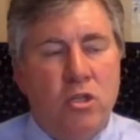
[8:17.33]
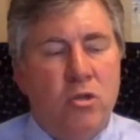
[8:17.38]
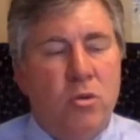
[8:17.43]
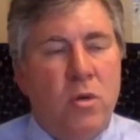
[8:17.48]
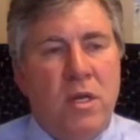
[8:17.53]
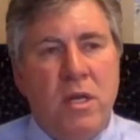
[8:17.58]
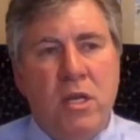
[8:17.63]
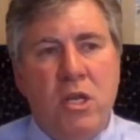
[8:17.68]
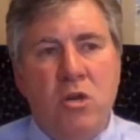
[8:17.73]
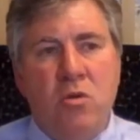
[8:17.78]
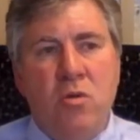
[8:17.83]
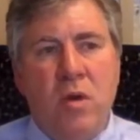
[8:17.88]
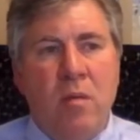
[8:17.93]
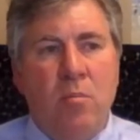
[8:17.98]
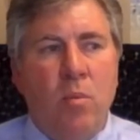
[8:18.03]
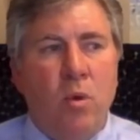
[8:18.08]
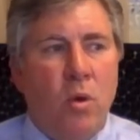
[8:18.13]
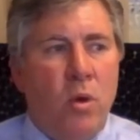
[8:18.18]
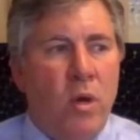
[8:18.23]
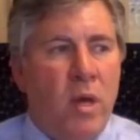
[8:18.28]
to a new
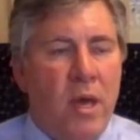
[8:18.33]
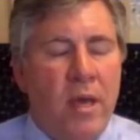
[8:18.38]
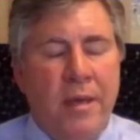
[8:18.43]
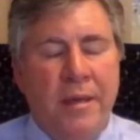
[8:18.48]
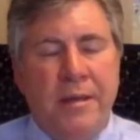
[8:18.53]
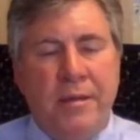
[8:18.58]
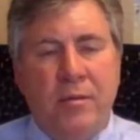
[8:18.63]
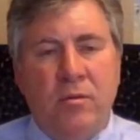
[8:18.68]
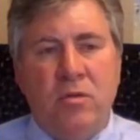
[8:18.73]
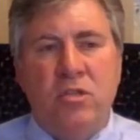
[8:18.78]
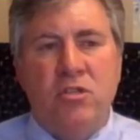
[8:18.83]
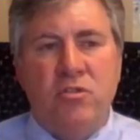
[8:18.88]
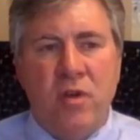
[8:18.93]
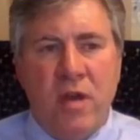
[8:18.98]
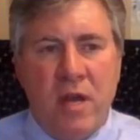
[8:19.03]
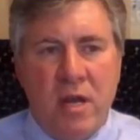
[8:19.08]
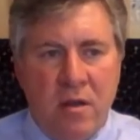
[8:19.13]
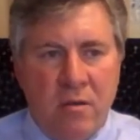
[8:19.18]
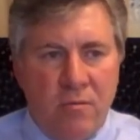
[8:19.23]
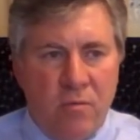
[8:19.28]
employer in
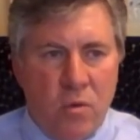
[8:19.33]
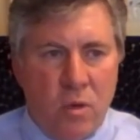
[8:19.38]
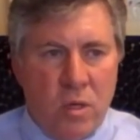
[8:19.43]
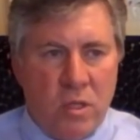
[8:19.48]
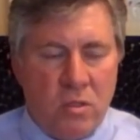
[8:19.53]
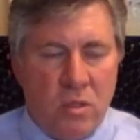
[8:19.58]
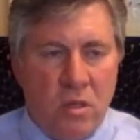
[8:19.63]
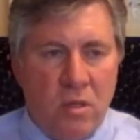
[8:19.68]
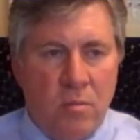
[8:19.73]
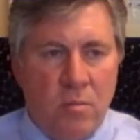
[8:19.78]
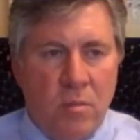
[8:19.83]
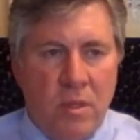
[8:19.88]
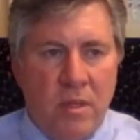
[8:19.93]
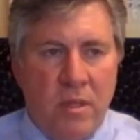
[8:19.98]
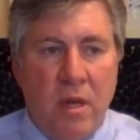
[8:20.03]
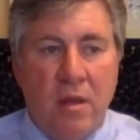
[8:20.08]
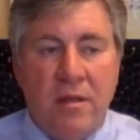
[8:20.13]
Australia, for example.